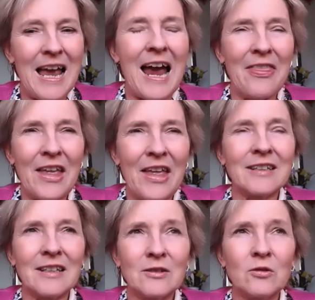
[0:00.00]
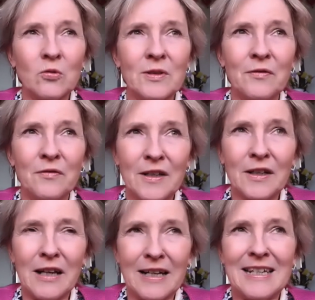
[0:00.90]
And that doesn't always feel
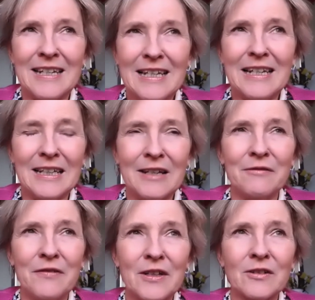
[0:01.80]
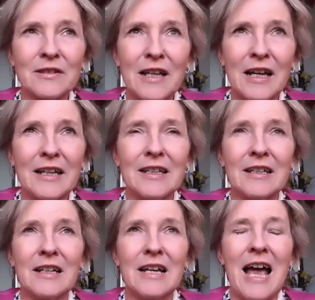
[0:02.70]
like healing. It feels like
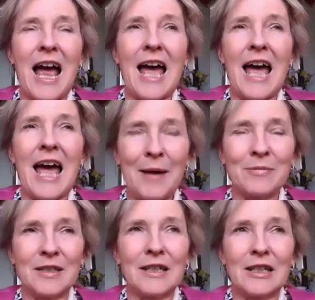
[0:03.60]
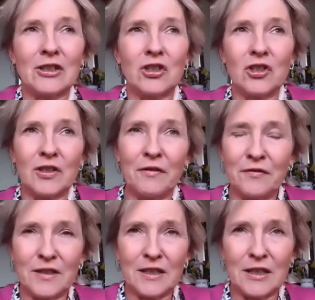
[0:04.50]
adapting and
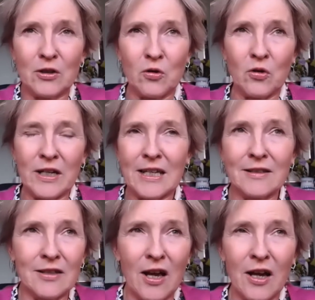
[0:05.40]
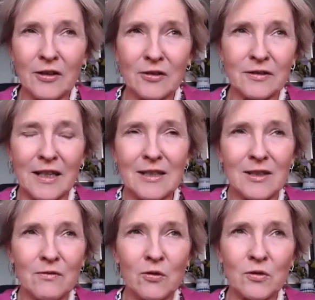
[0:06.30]
shifting your internal sense
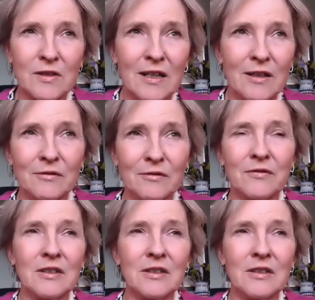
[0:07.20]
of yourself